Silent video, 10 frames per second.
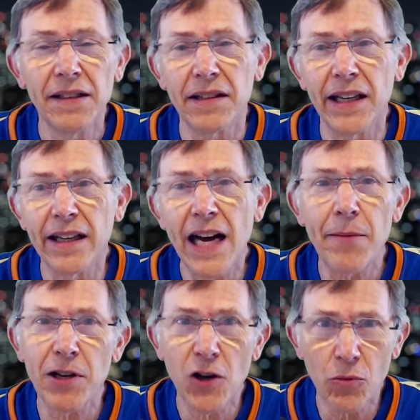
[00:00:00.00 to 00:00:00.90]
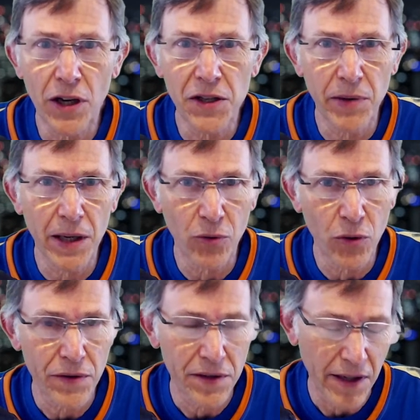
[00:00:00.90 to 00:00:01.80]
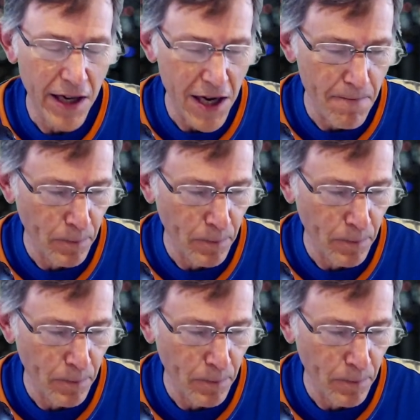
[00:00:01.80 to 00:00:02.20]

and how many home runs Babe Ruth is going to hit.